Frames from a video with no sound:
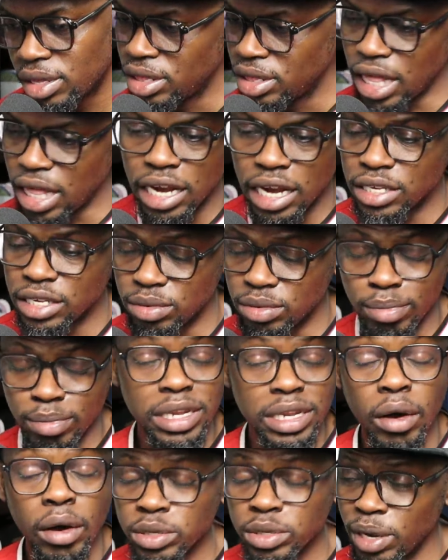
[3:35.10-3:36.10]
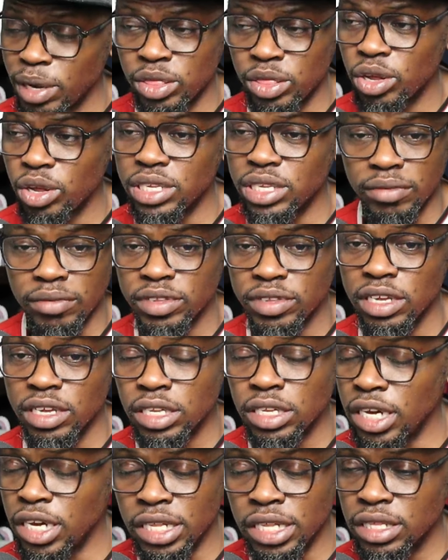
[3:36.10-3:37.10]
That was my thoughts after
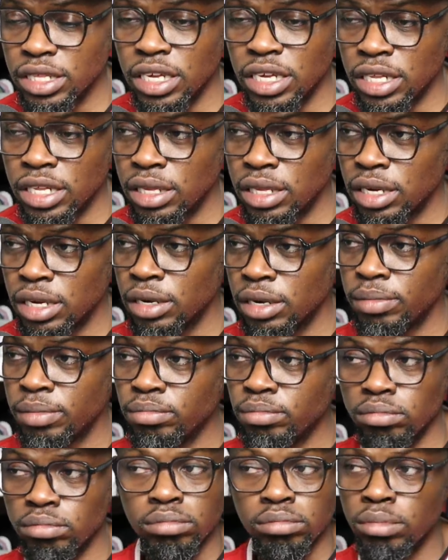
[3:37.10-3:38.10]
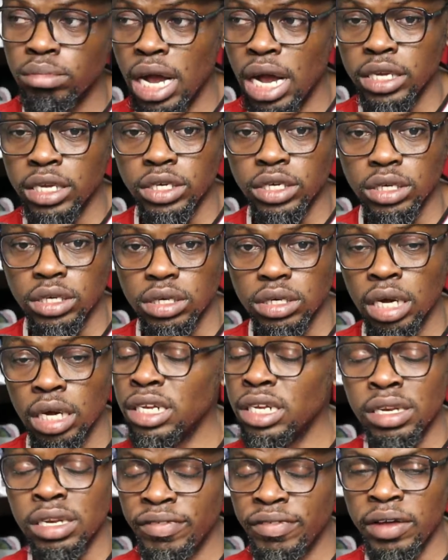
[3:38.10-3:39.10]
in the match and
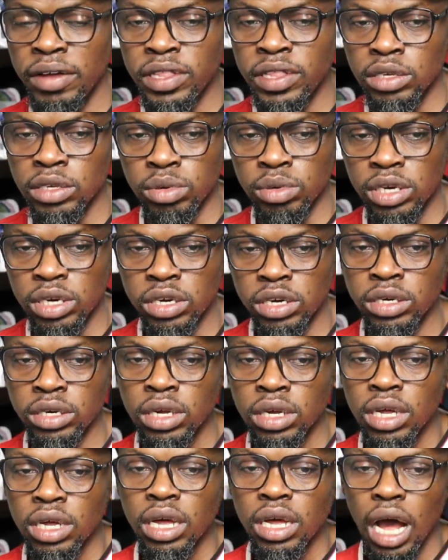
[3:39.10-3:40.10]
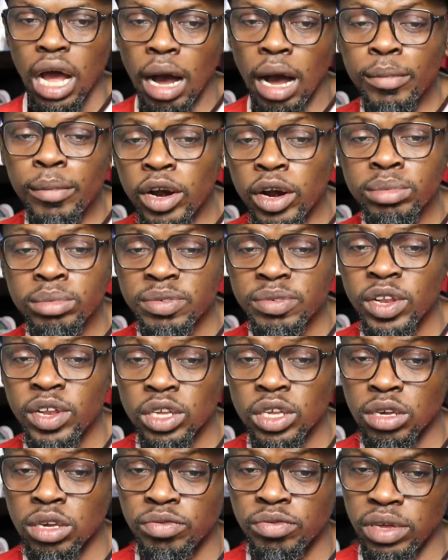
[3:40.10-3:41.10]
in the 5 things we learned. Amorim's
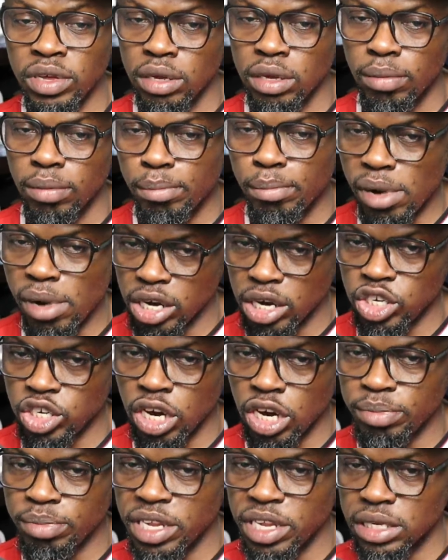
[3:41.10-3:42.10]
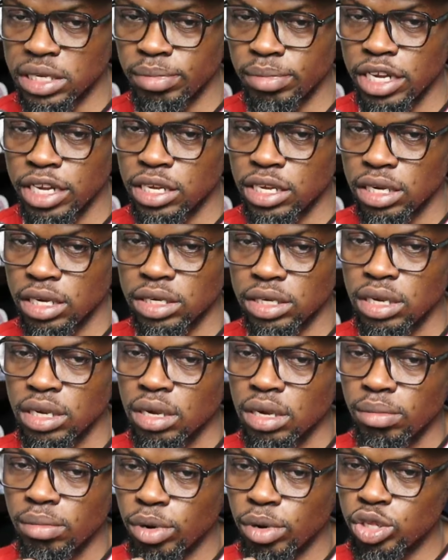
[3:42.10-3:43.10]
philosophy: match sharpness matters,
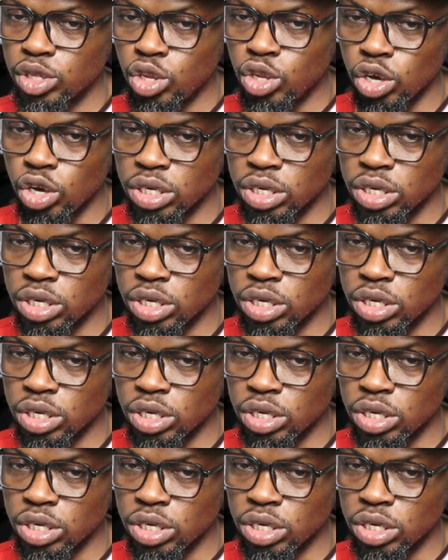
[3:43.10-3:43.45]
but